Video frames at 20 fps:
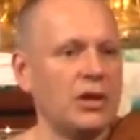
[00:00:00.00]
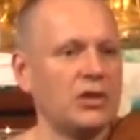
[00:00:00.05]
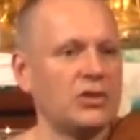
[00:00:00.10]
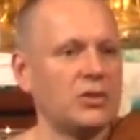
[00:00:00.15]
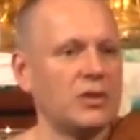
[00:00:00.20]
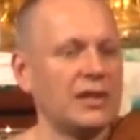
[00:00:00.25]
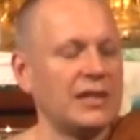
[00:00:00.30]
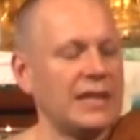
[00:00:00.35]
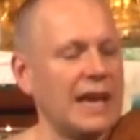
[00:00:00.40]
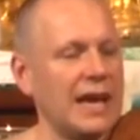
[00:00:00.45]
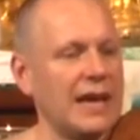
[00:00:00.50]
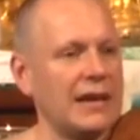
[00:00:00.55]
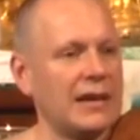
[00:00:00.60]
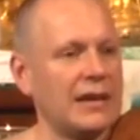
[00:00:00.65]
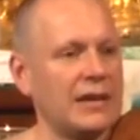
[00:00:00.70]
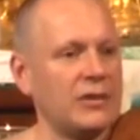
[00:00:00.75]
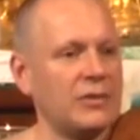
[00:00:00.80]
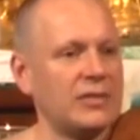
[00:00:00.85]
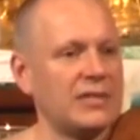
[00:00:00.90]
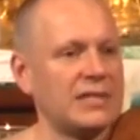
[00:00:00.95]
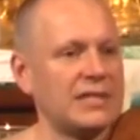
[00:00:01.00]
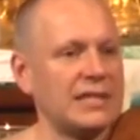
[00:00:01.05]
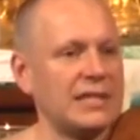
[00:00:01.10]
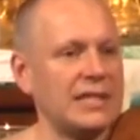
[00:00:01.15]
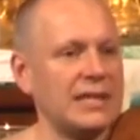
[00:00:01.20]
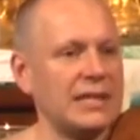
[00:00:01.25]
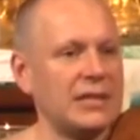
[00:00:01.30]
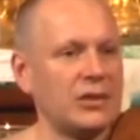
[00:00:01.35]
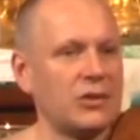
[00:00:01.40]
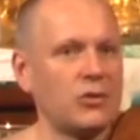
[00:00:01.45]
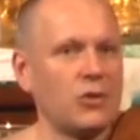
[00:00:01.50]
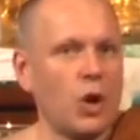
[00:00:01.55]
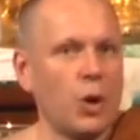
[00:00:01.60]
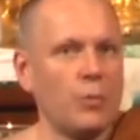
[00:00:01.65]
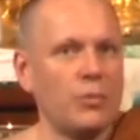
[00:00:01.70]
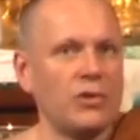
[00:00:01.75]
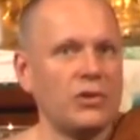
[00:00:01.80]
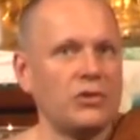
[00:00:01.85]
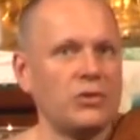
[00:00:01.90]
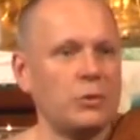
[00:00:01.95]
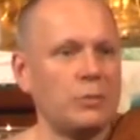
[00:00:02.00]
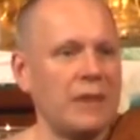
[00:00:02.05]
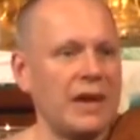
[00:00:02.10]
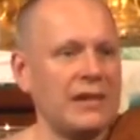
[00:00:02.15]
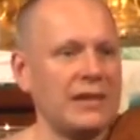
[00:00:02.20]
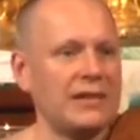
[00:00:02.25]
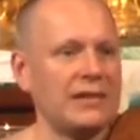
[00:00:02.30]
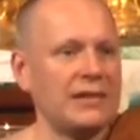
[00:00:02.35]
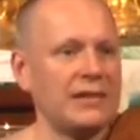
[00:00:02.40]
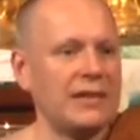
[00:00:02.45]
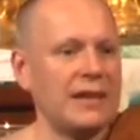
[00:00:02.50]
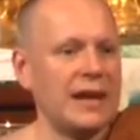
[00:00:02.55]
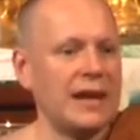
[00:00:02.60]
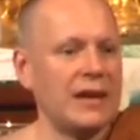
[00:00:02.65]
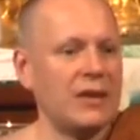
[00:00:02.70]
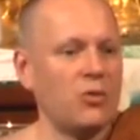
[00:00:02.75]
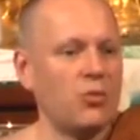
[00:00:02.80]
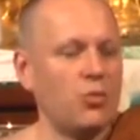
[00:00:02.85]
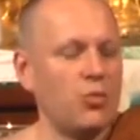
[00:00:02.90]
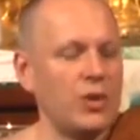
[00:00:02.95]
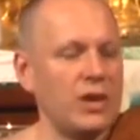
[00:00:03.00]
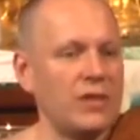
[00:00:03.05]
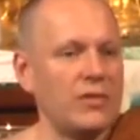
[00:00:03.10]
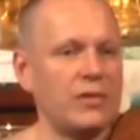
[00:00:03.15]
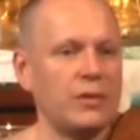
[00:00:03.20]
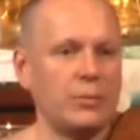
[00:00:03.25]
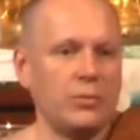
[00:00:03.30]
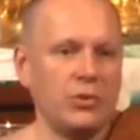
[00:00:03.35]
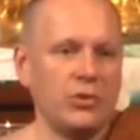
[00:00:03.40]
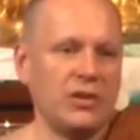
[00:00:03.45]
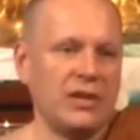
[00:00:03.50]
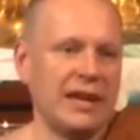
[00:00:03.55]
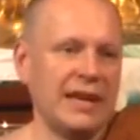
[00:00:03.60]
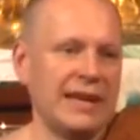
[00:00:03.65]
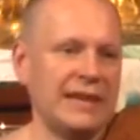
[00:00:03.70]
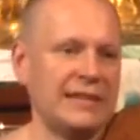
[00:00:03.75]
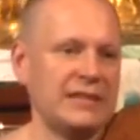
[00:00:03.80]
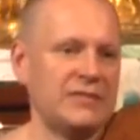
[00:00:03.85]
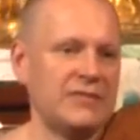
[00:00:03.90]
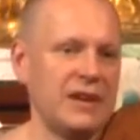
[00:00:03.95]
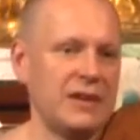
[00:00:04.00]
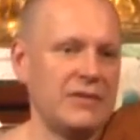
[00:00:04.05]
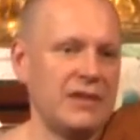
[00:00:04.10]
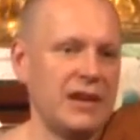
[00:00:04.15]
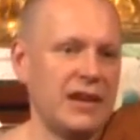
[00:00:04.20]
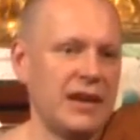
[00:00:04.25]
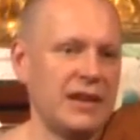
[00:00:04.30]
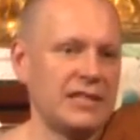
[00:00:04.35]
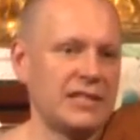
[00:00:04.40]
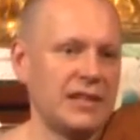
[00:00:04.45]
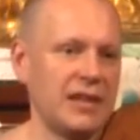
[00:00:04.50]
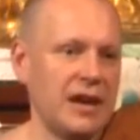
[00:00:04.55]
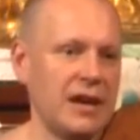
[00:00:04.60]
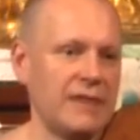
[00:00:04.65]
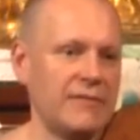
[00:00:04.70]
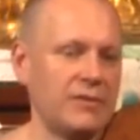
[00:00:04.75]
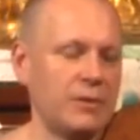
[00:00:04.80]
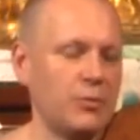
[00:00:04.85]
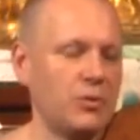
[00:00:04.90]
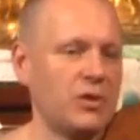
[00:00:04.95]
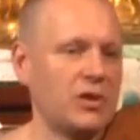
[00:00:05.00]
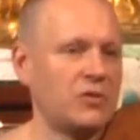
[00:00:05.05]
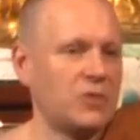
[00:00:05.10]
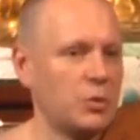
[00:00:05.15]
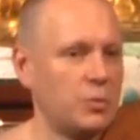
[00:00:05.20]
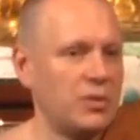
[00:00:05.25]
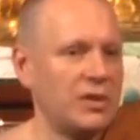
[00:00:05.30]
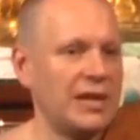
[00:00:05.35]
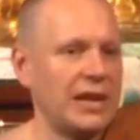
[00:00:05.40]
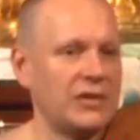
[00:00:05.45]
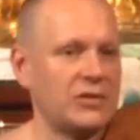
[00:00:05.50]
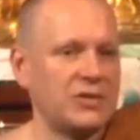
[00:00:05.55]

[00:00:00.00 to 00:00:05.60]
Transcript: So again, you see the common humanity there with the Buddha in his very last life, the Buddha to be,